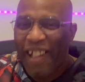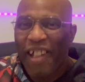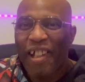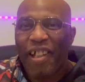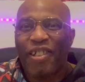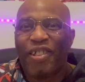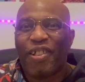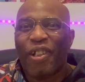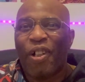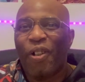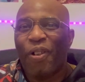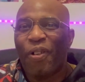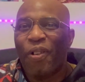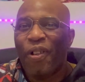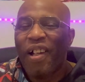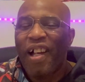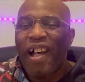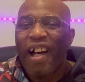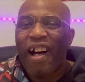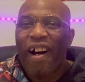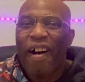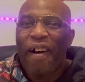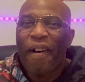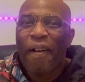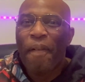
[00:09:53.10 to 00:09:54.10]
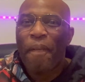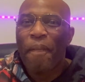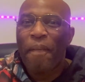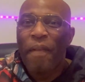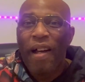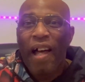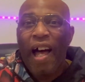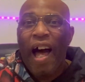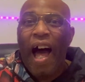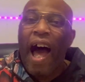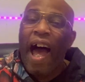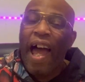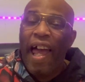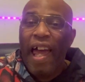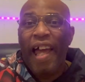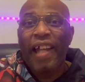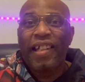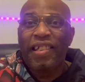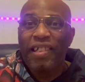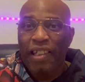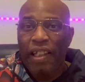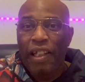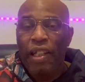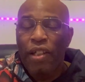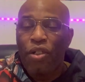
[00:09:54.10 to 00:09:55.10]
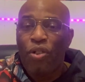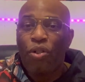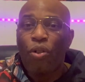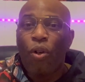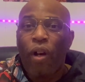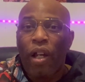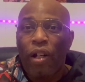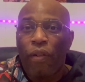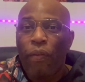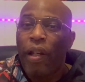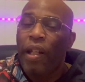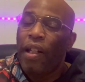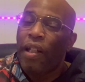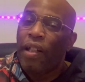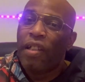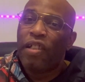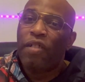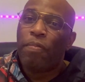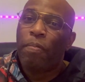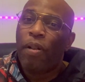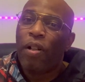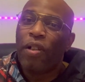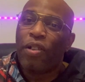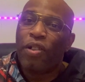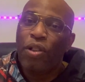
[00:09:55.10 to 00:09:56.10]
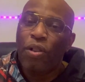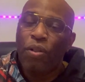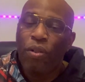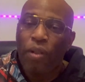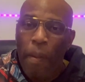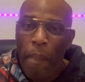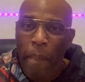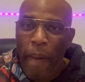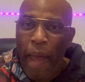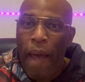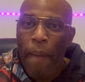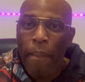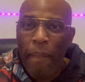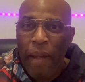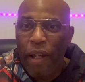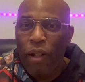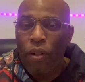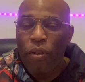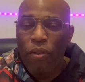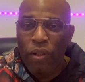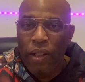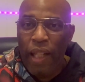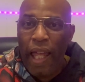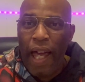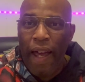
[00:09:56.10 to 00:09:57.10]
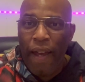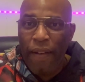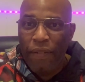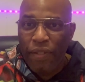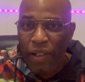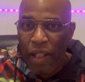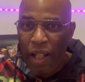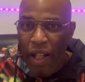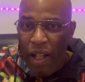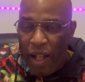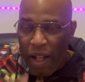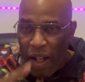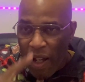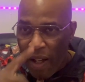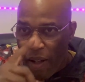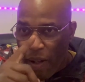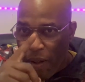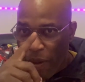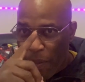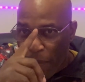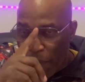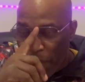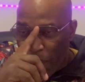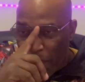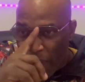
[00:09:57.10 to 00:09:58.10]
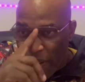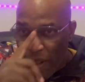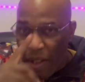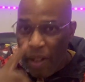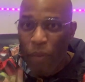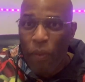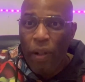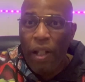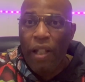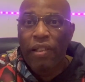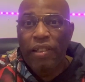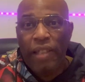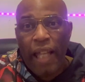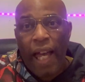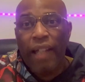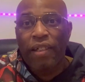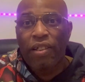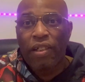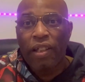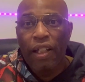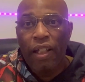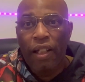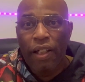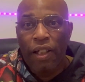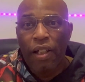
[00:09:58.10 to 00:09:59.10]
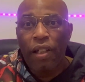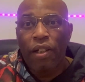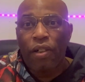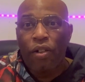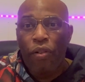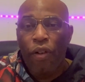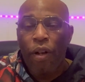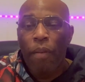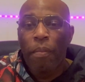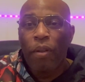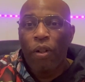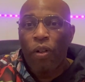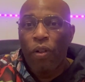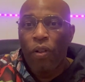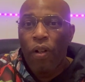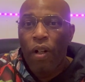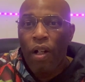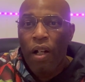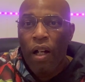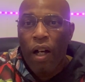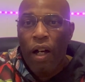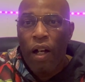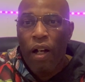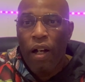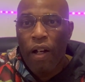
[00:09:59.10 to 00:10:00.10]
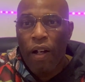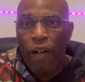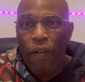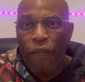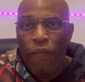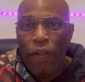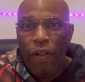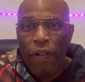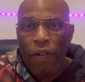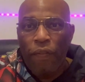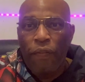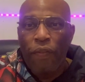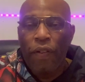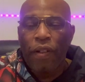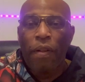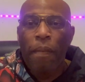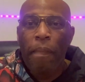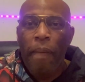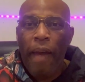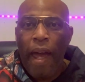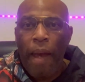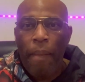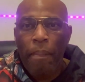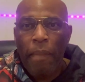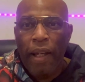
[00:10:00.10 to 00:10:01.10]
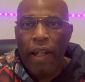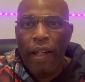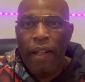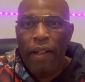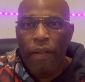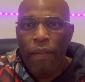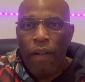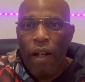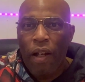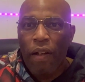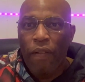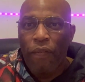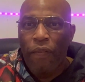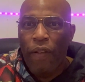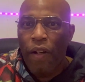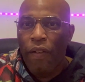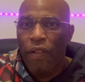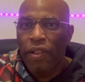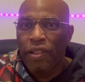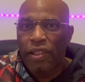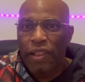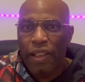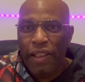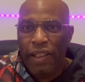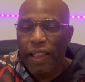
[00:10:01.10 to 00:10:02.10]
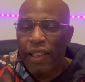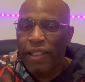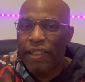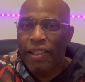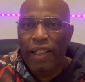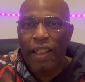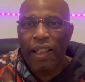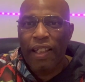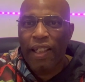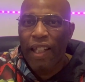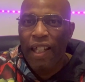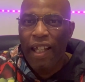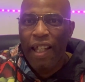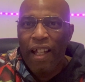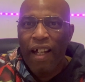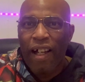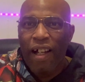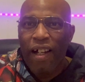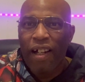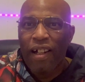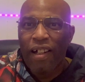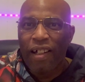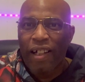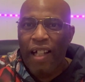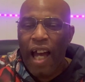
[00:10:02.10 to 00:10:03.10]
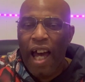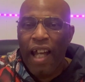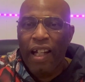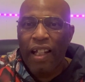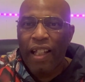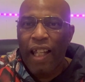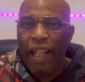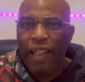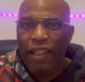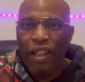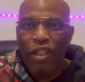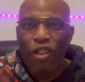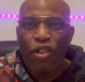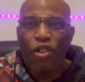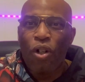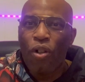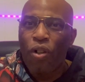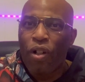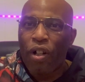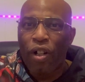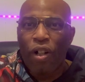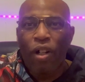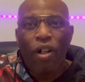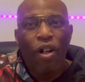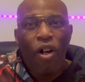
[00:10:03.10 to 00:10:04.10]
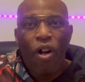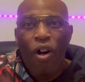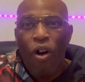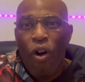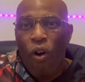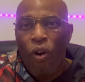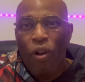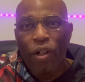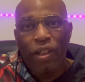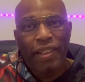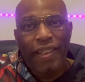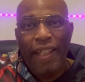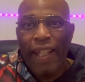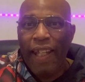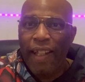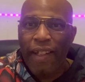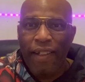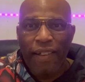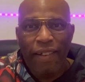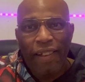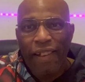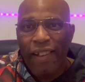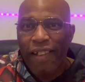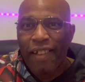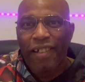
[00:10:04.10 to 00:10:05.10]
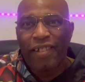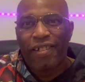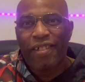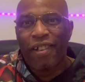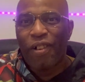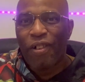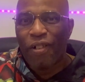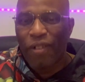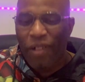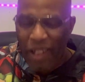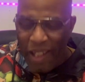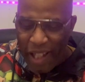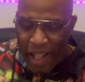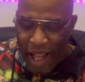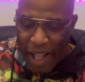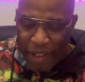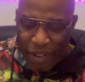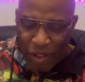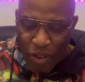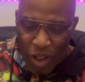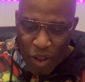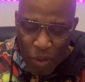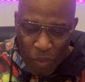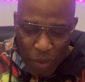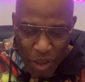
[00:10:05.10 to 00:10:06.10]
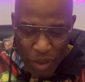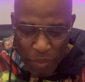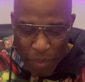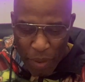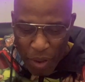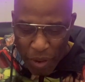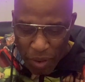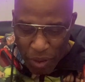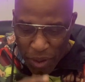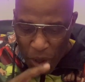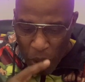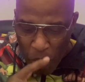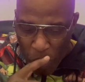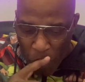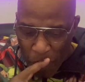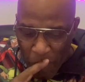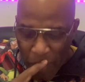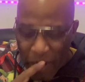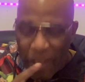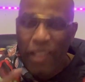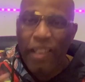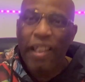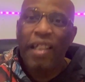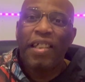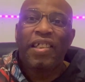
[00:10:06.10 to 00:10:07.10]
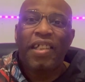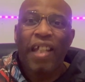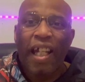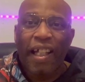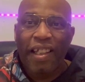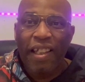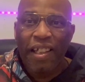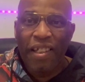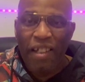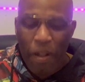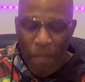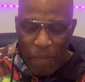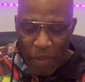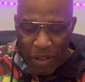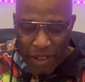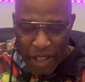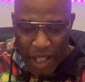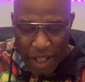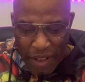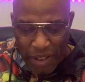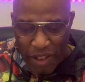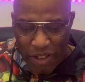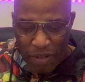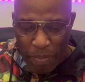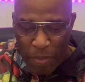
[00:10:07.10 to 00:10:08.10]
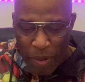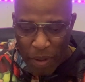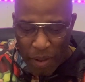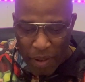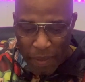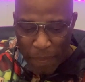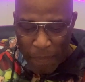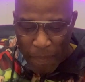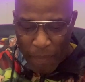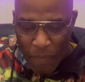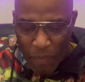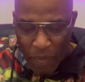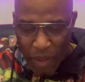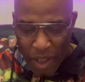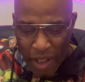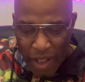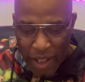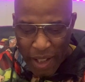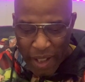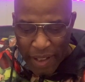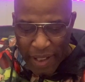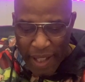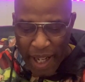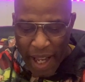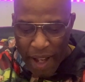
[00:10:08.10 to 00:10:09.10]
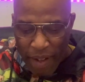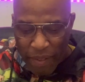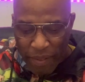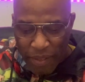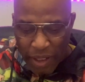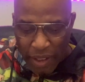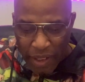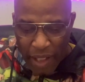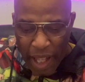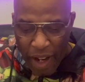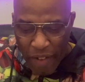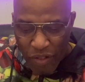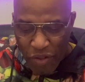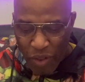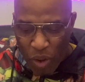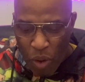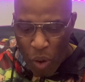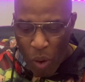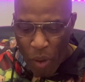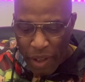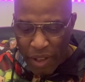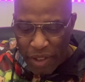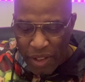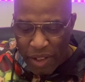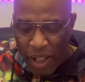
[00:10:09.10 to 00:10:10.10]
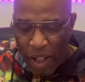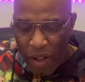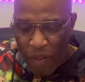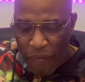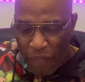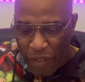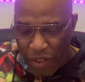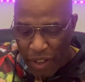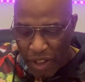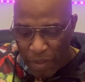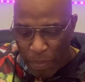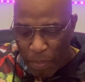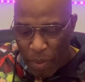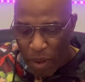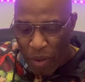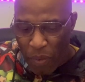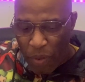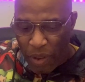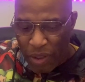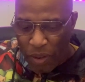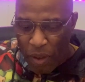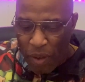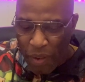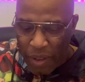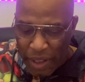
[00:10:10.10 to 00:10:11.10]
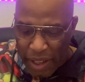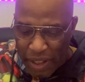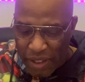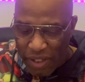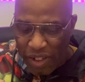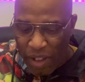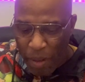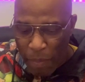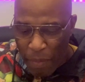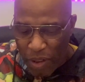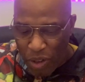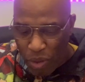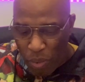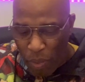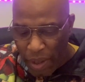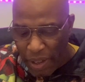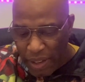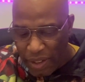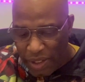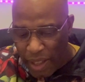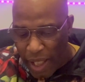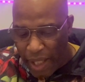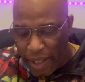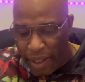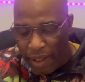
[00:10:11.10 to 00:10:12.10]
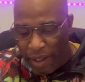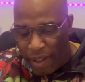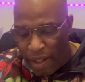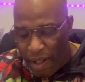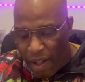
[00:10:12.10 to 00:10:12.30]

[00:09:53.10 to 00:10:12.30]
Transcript: so um, I actually enjoyed reading this book too. The Batman Who Laughs um, is actually a good criminal uh, for for the Batman. Uh, very sadistic, uh, kind of like the Joker on 10. So I thought it was real dope. Let's check the numbers on this book. Now, the last recorded sale for this book was on December 22nd